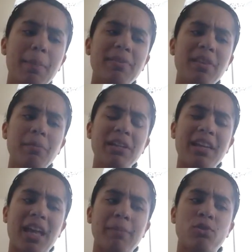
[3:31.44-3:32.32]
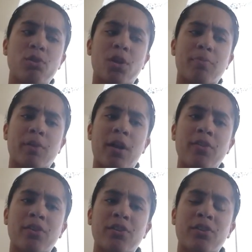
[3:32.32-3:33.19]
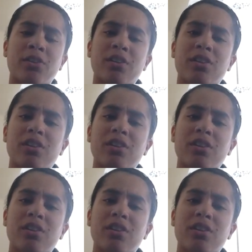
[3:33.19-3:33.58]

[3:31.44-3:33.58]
But then when it came to her brother,